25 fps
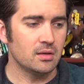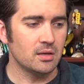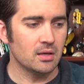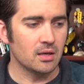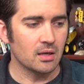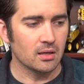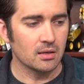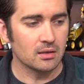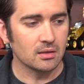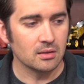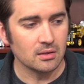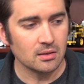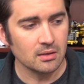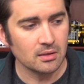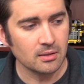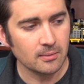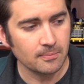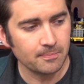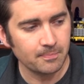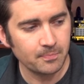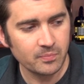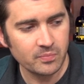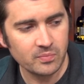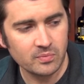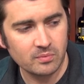you got
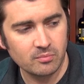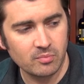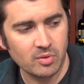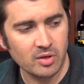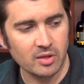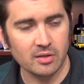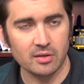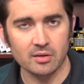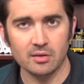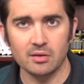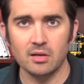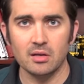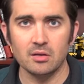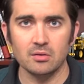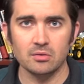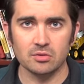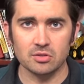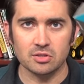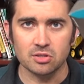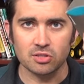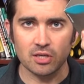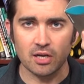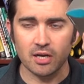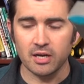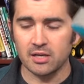a Pelican
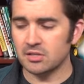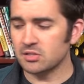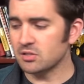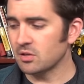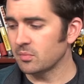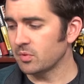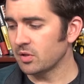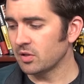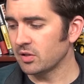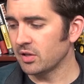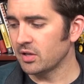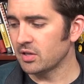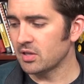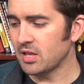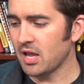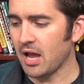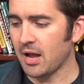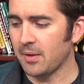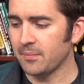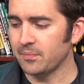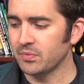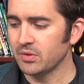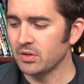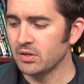Edelstein, something like that.